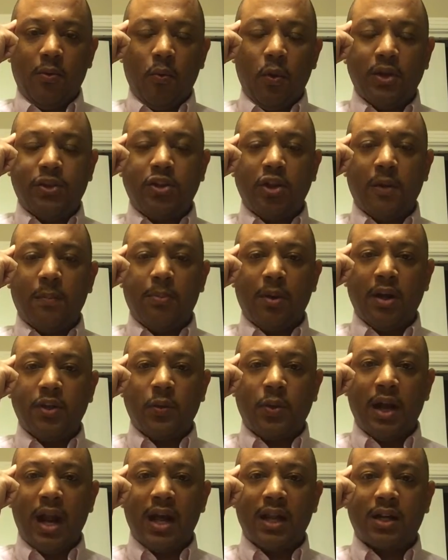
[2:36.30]
with your
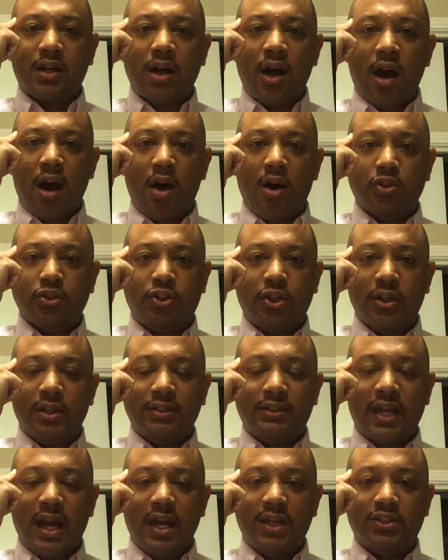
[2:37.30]
brother without a cause, you're
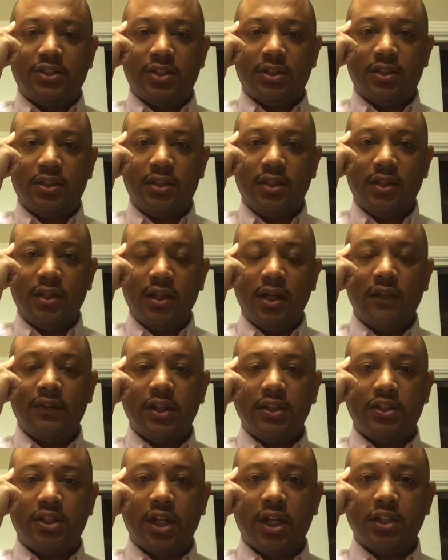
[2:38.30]
in danger of
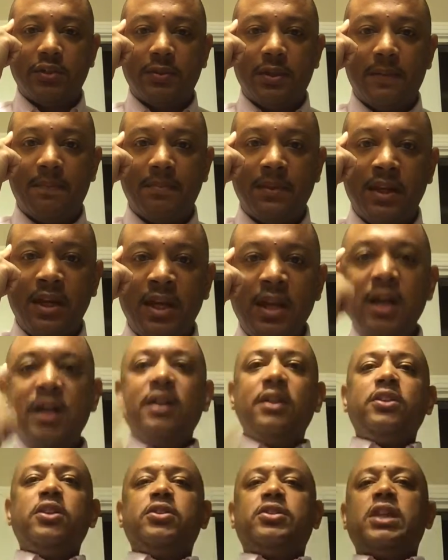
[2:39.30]
the judgment.
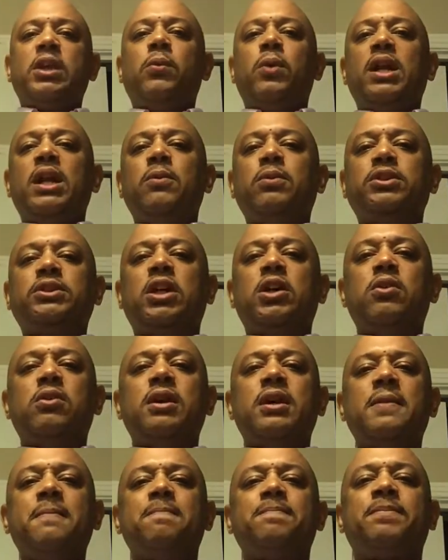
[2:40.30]
You see what he was
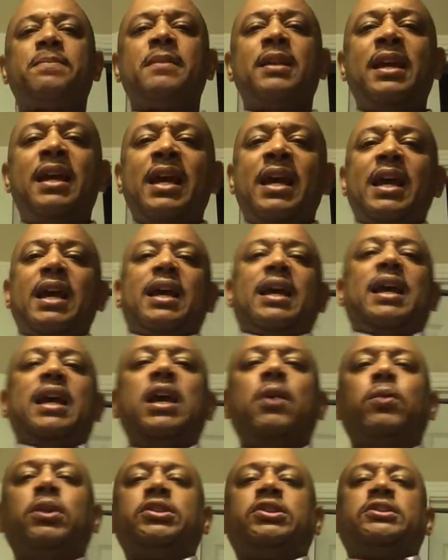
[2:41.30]
doing?
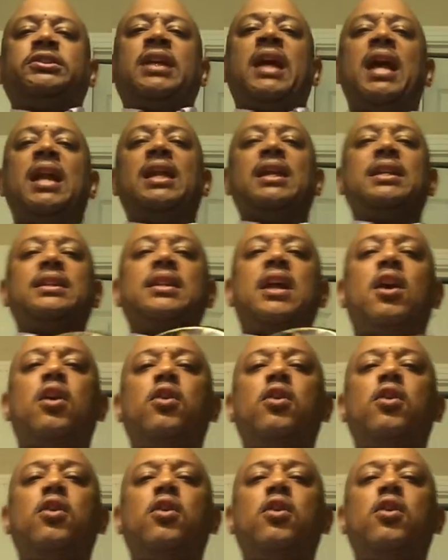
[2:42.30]
He was telling